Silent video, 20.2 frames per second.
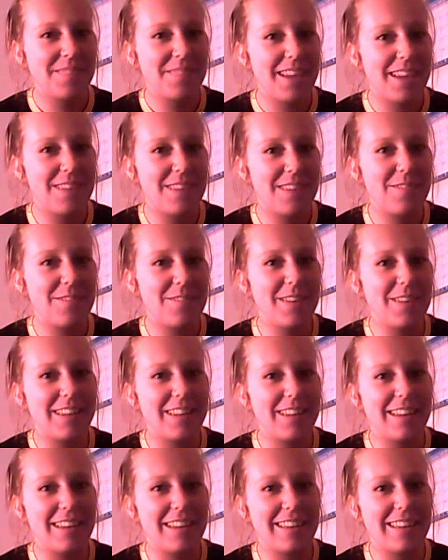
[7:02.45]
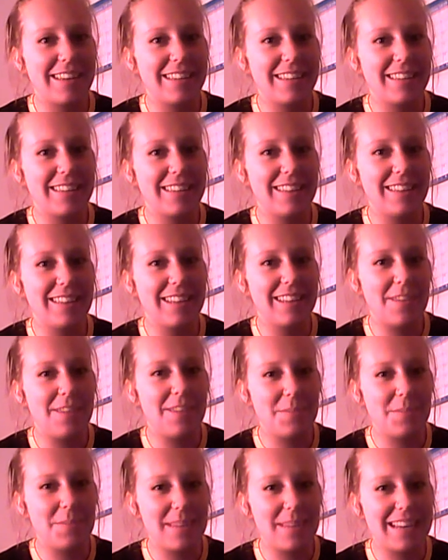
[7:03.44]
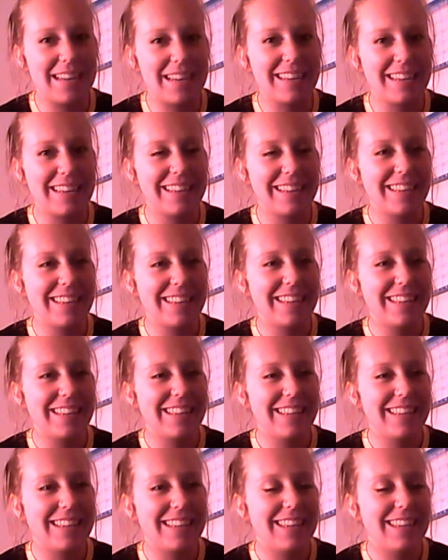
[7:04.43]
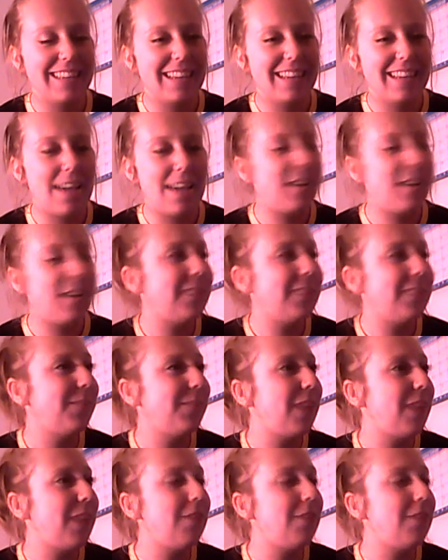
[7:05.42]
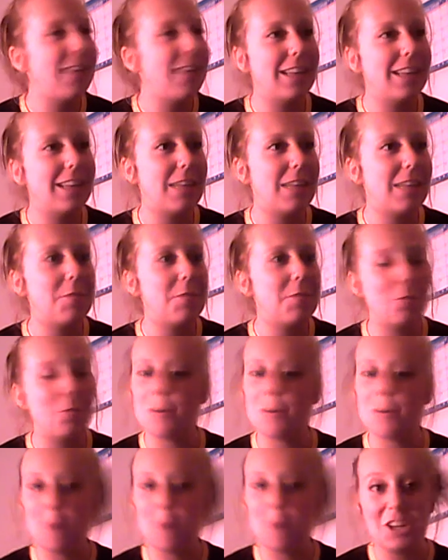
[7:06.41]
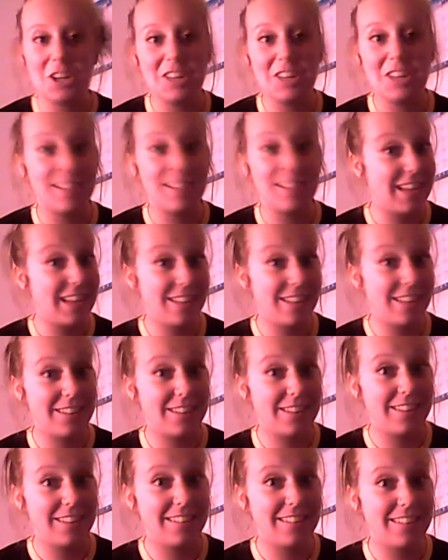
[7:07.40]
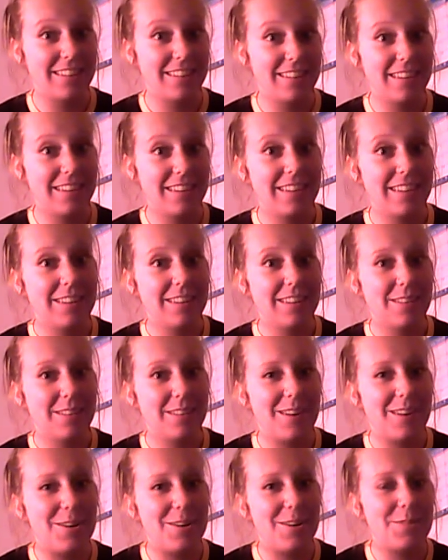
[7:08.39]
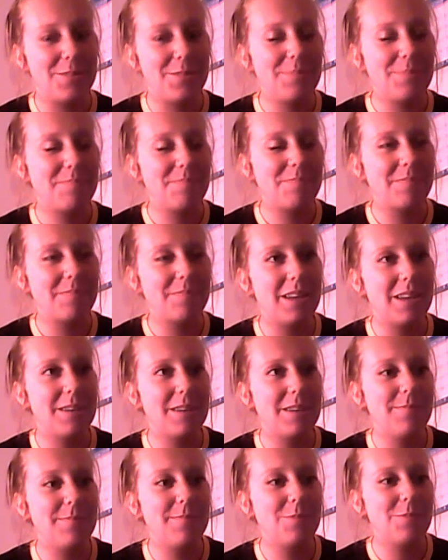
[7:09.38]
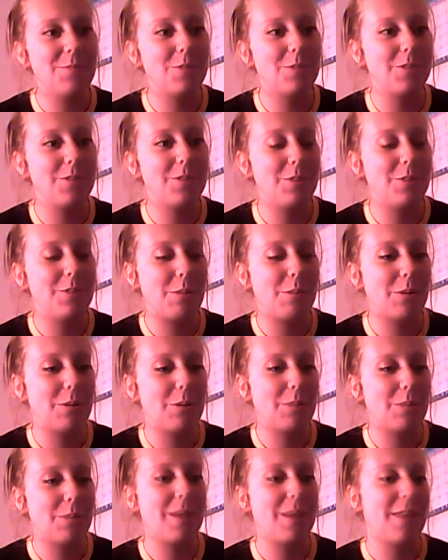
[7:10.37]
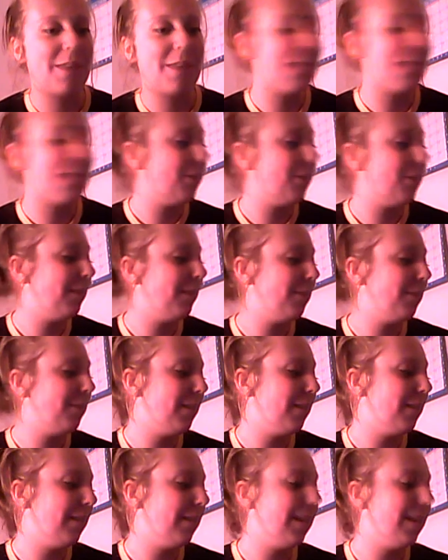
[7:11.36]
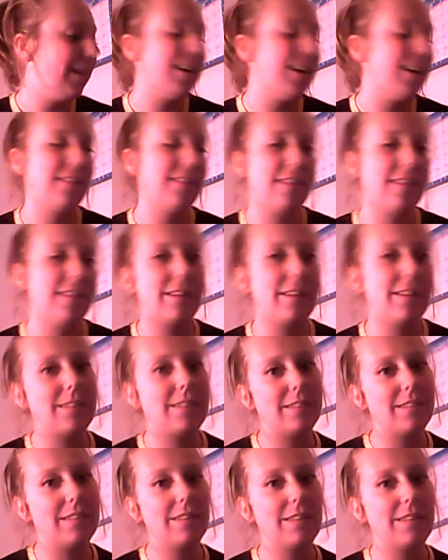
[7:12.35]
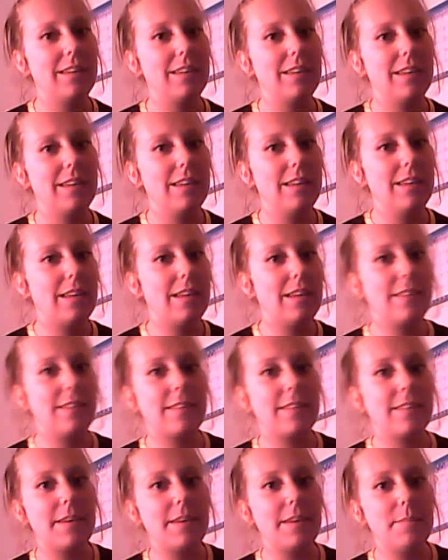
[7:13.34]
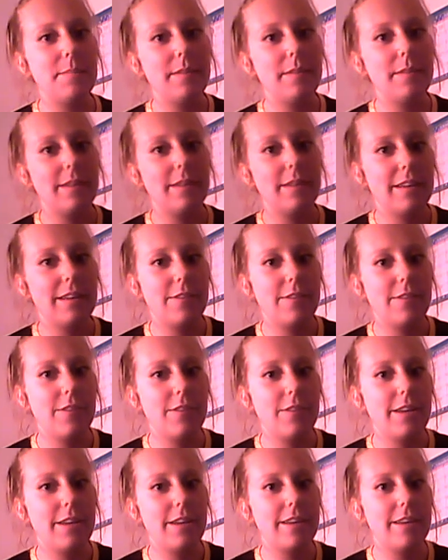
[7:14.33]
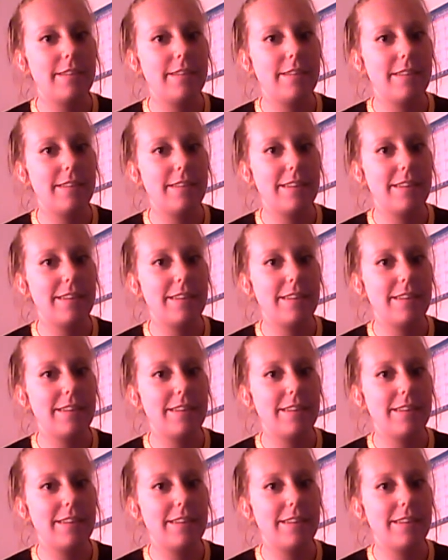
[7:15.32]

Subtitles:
I didn't feel like it left me... I feel like it left me with more questions than answers, so wasn't too thrilled about that one. But yeah, so that's Skim for you guys.